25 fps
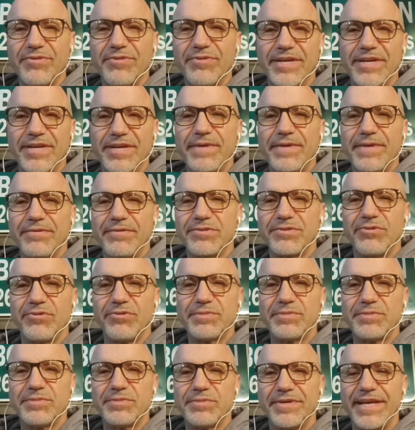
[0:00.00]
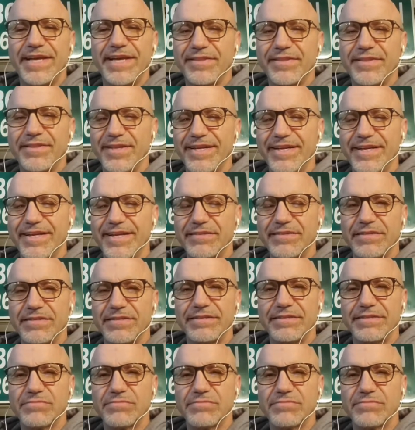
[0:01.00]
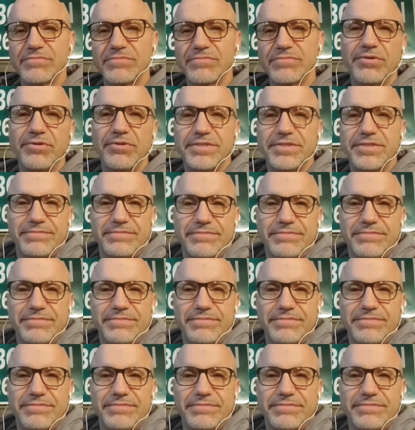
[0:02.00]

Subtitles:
I was always pretty athletic, and I always